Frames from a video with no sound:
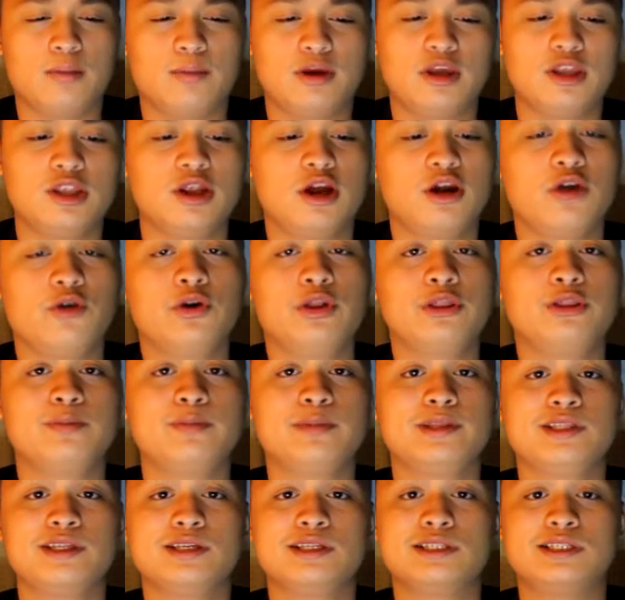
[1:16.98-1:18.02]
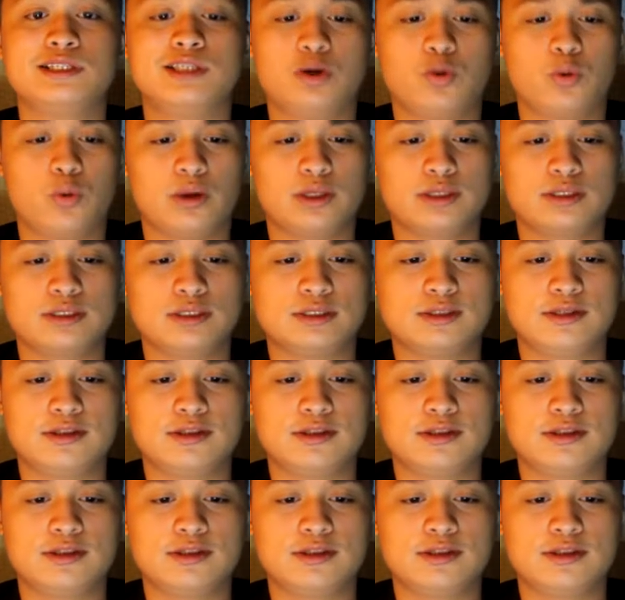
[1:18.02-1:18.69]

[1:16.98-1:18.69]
In arithmetic sequence,